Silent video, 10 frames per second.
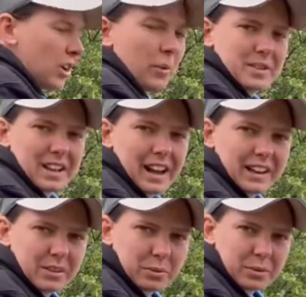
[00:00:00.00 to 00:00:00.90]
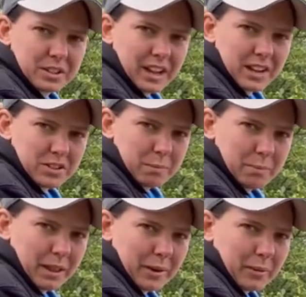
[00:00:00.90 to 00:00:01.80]
always hardest one to catch on
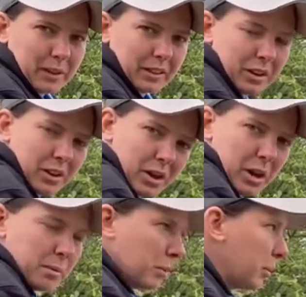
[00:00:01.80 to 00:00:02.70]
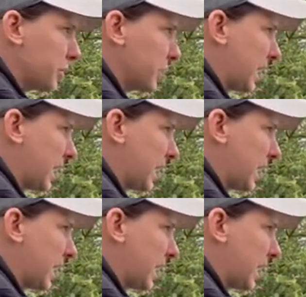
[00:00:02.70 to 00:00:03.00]
pellet waggler, but once they